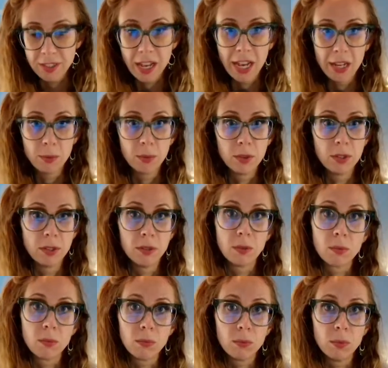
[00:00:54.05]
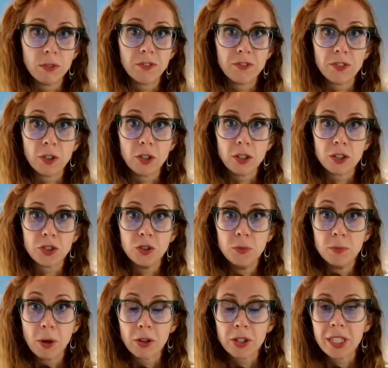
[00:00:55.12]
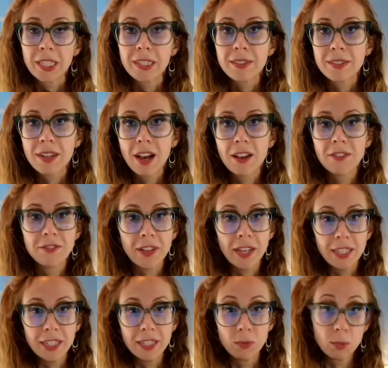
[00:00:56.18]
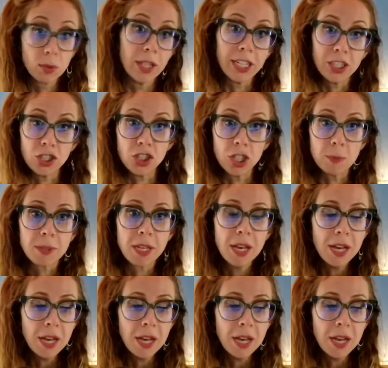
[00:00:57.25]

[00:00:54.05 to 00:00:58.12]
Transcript: I will refer to marketing stuff in relationships,